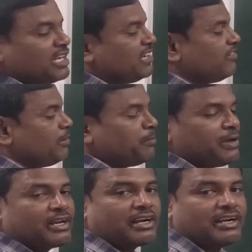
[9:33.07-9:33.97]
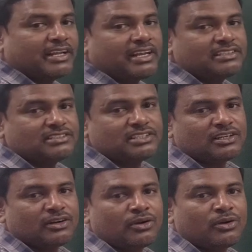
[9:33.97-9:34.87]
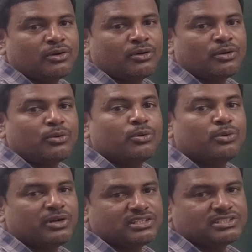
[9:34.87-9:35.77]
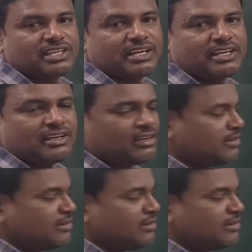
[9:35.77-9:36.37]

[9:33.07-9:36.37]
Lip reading: given pair contains two distinct